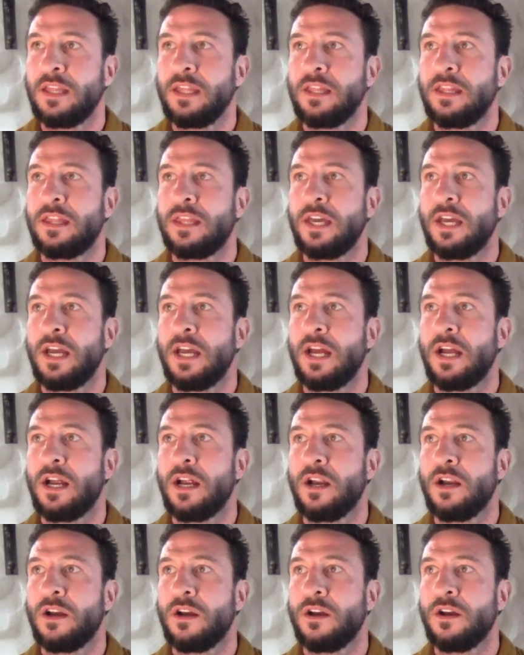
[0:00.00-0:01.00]

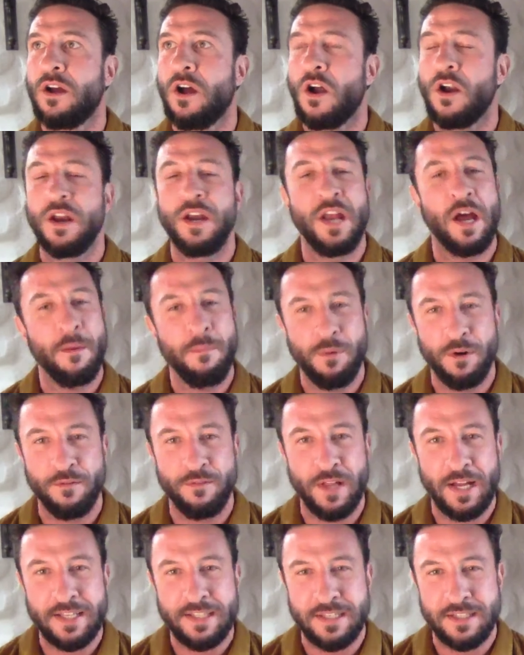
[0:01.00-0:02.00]
there are a number of
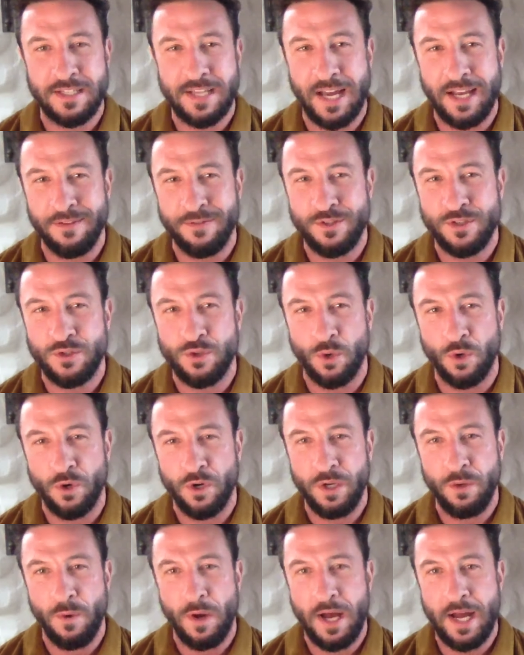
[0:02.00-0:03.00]
lessons kind of
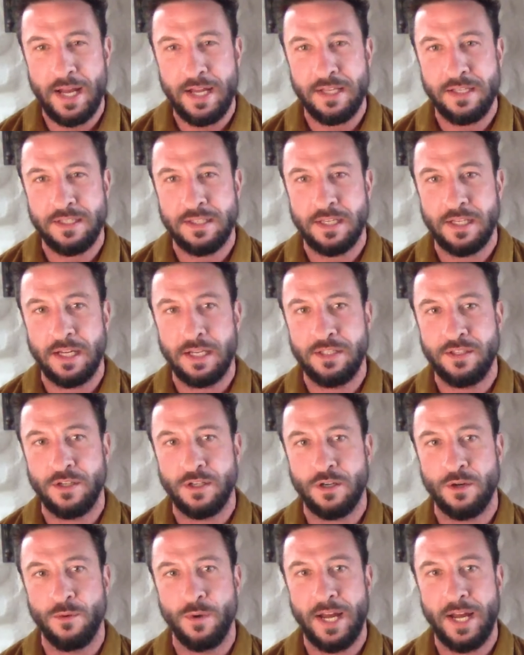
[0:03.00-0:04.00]
story wise that I
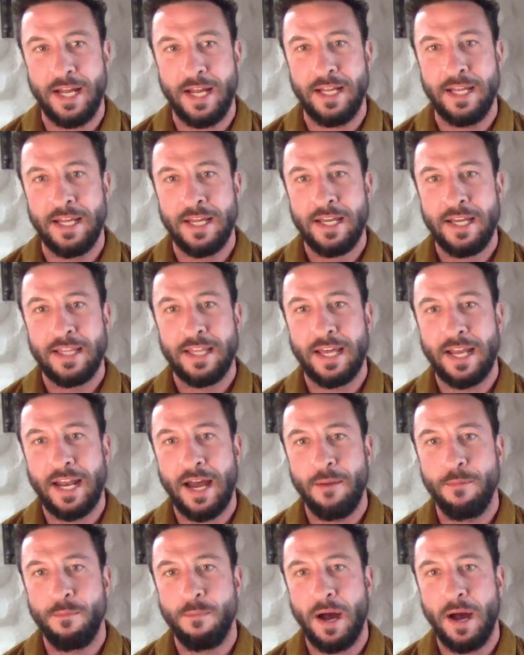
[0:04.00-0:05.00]
took away that
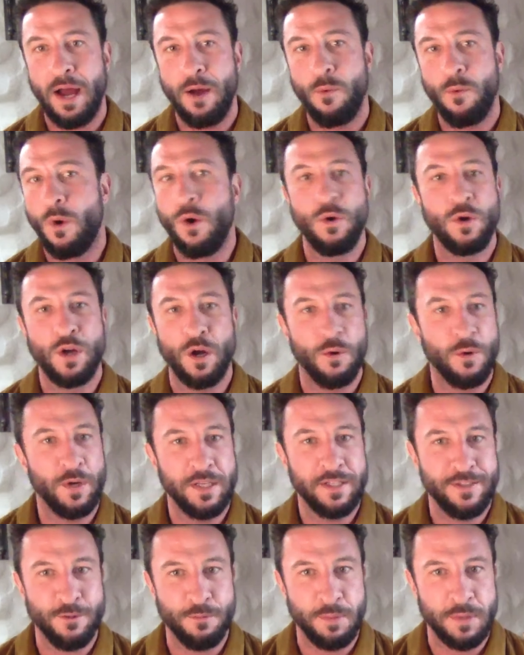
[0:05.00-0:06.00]
I, I won't go
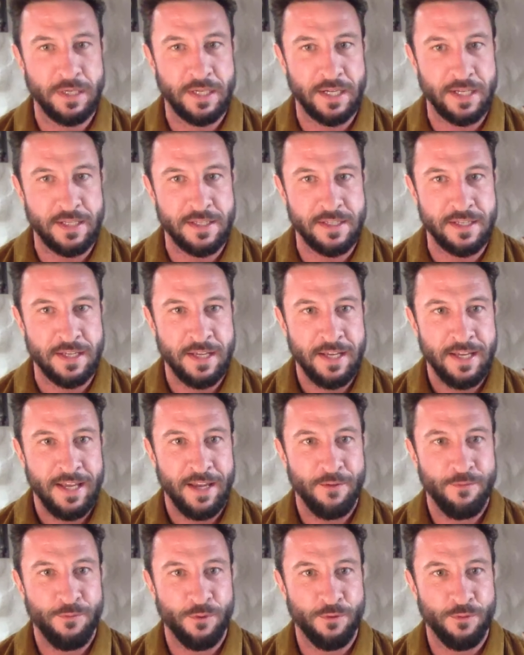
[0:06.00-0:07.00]
into because
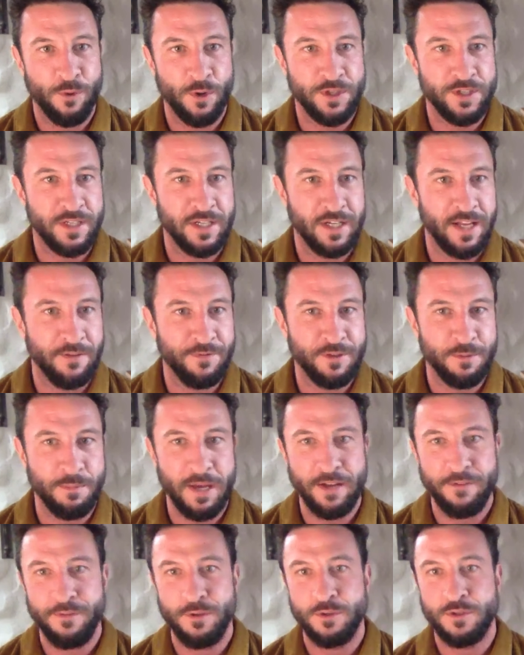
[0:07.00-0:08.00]
if sure. we're fortunate enough to
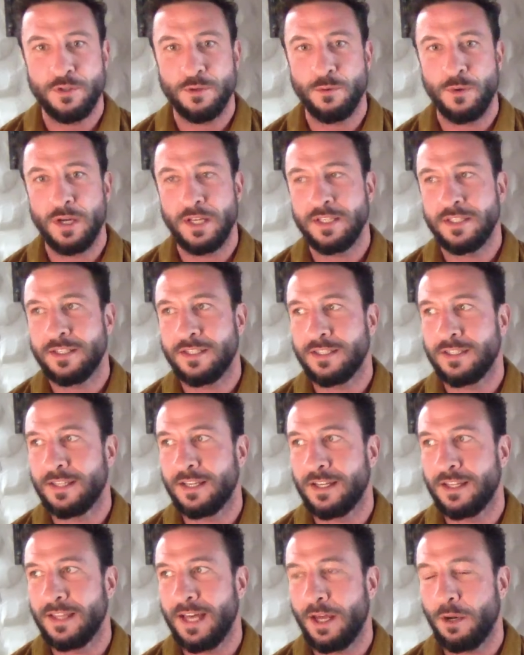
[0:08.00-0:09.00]
make future ones,
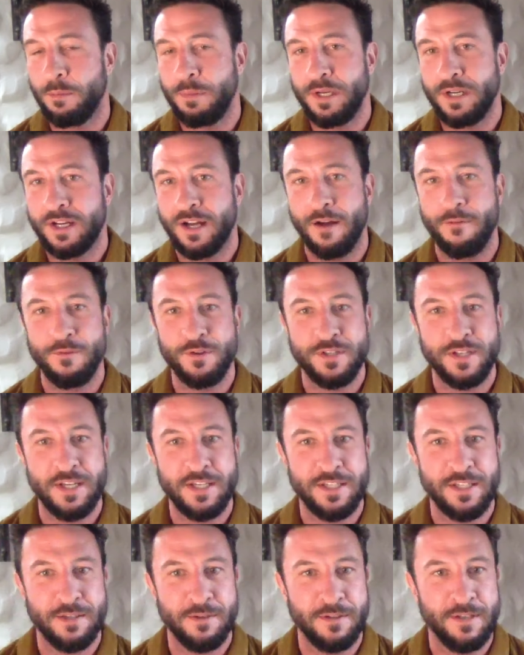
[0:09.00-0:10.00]
the, that'll be a
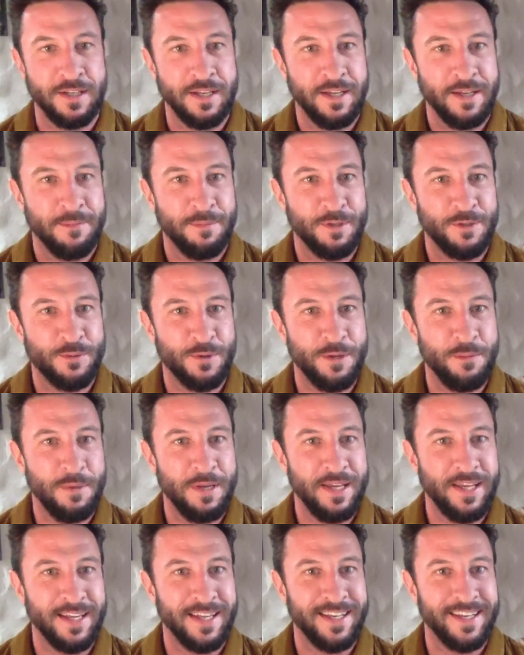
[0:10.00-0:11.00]
conversation between
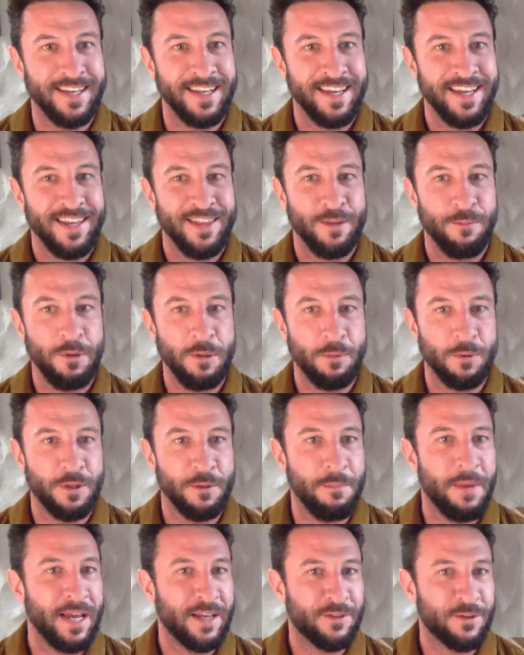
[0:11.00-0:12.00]
me and the people
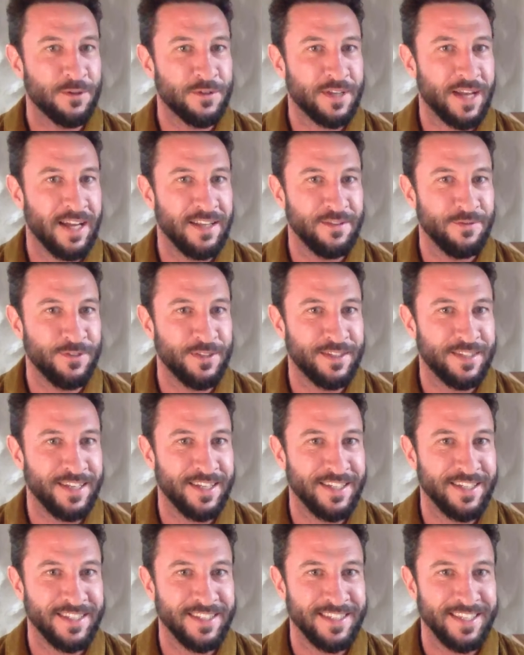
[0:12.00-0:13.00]
that make those kinds of
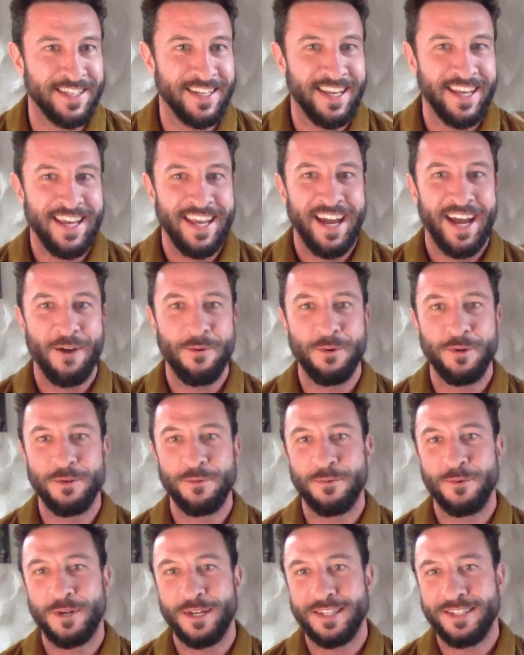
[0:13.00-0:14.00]
decisions. And I
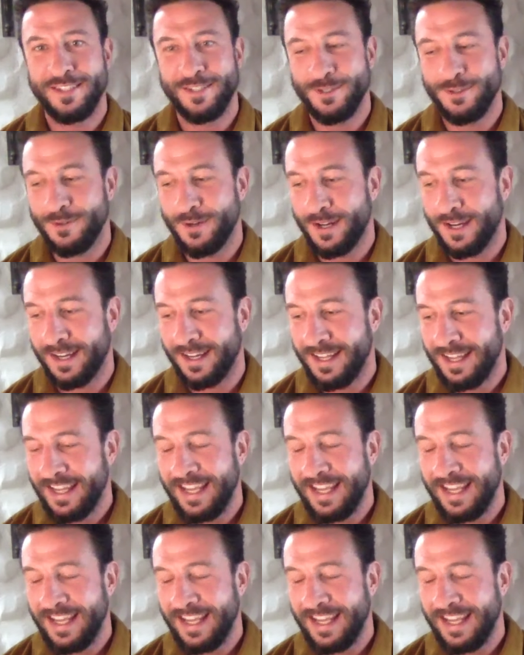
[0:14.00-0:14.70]
wouldn't want to uh,